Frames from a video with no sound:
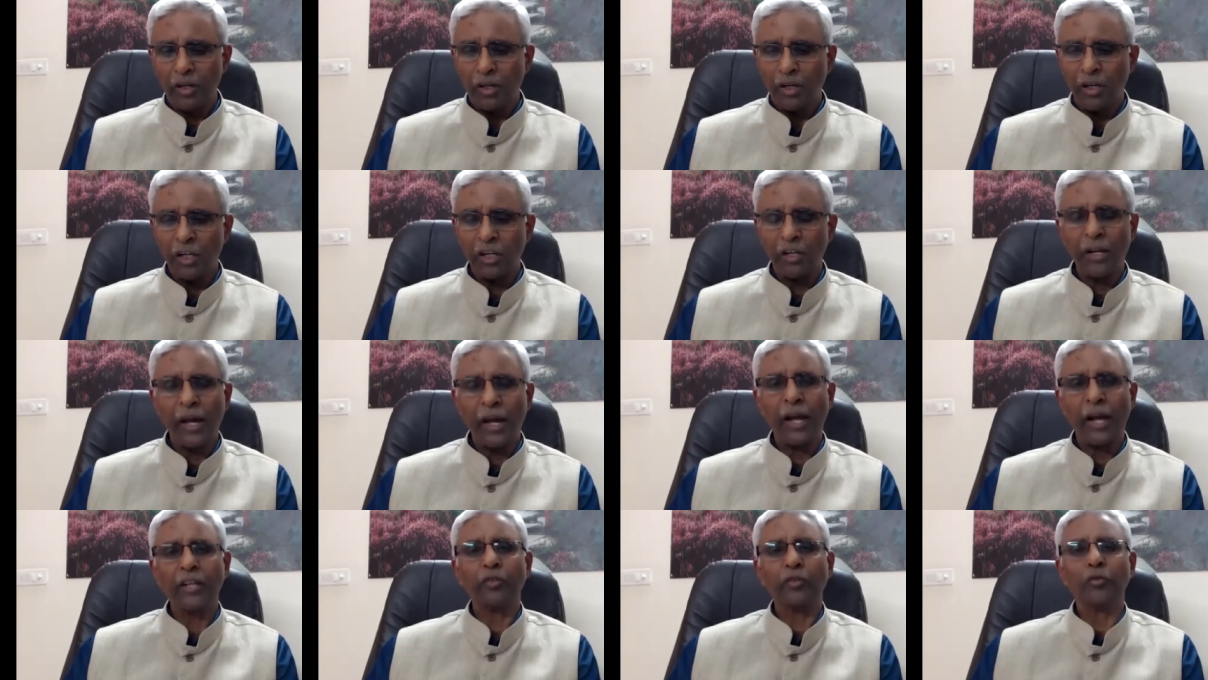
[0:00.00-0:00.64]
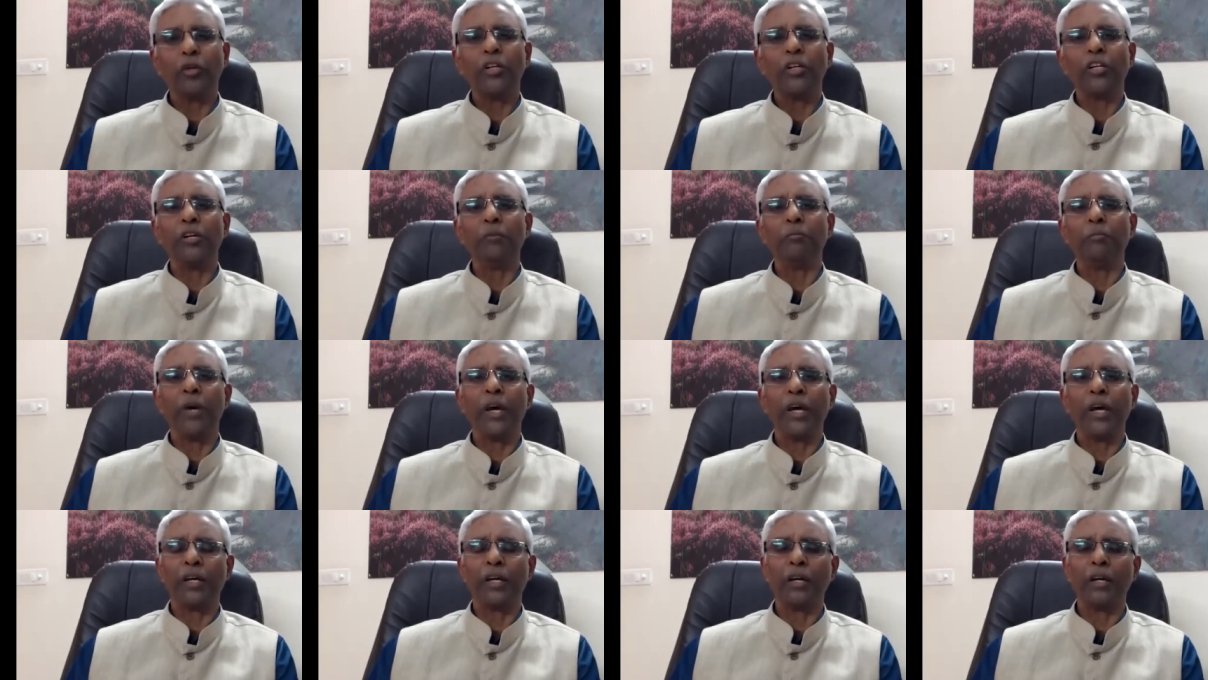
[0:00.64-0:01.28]
in actually
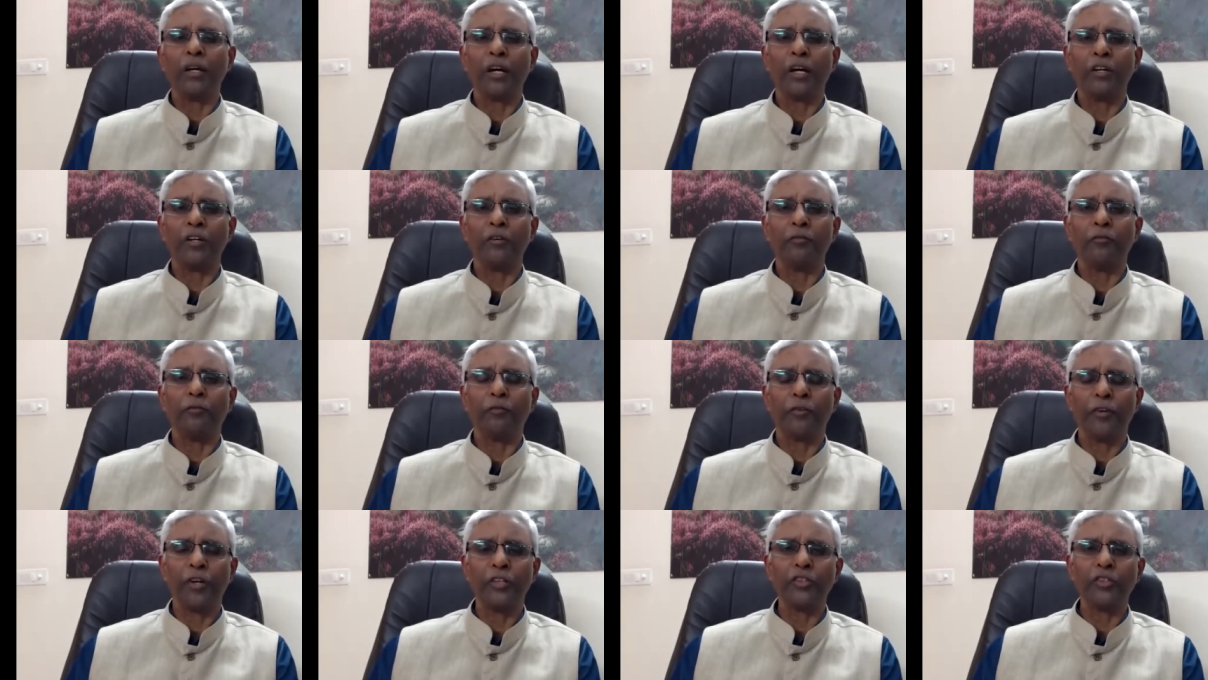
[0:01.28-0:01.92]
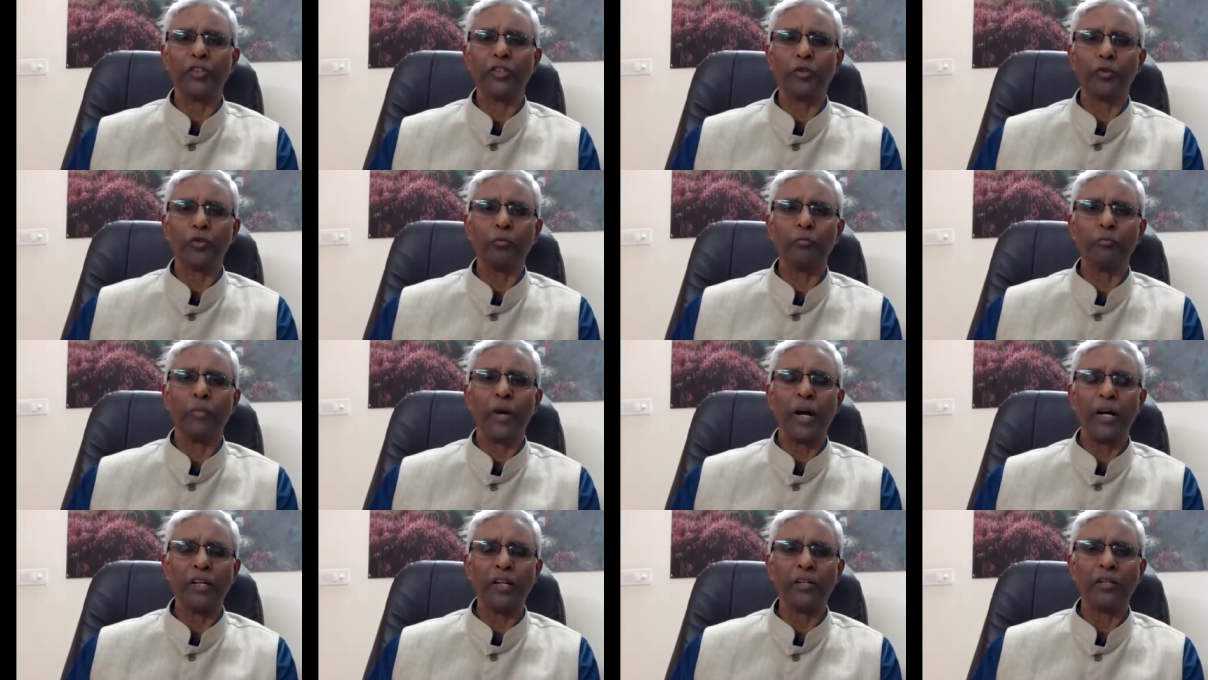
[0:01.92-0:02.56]
making a difference to
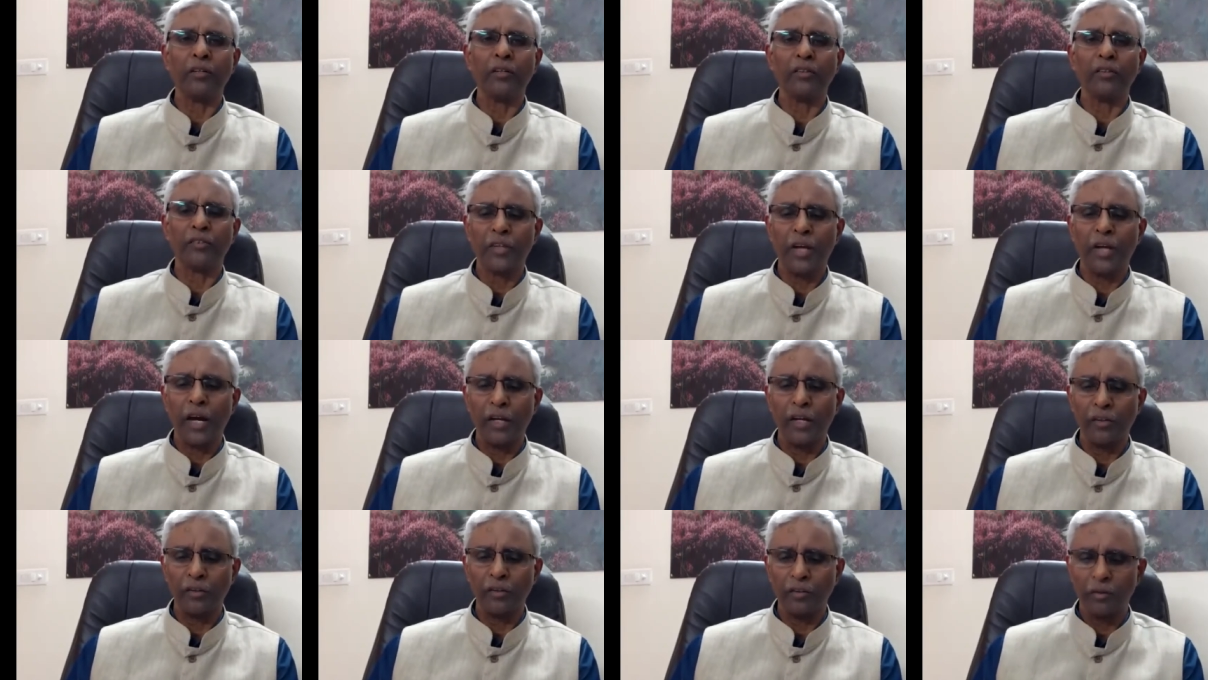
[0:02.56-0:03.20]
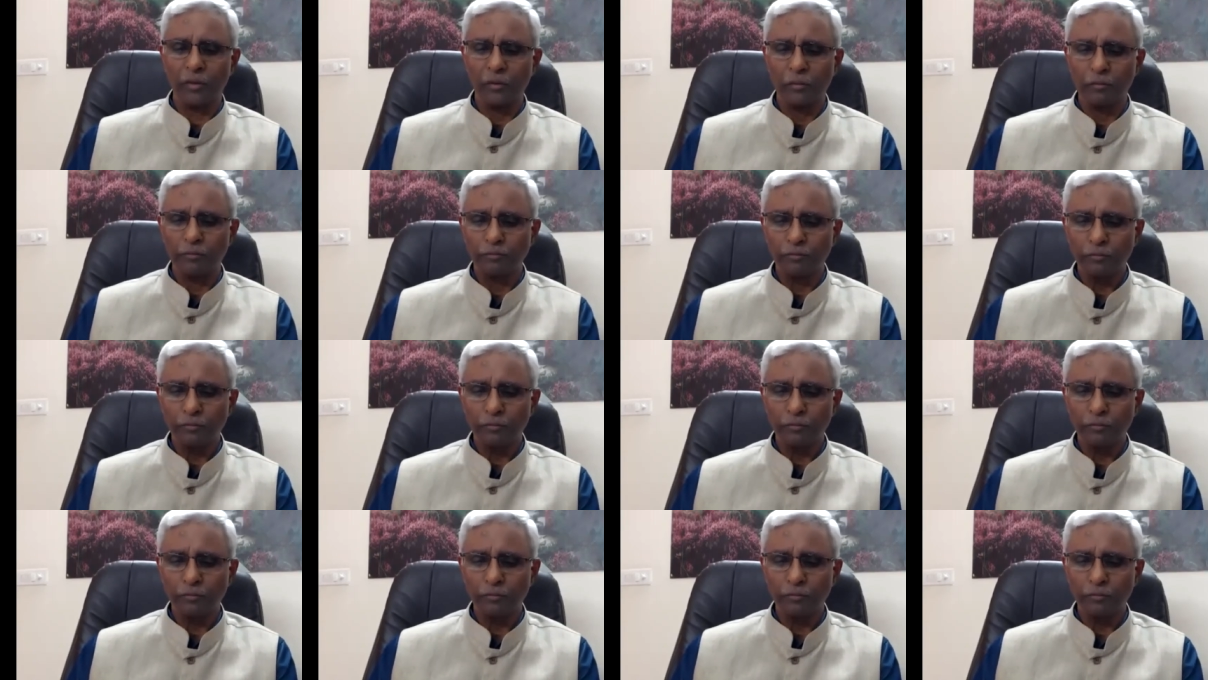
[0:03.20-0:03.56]
medical science.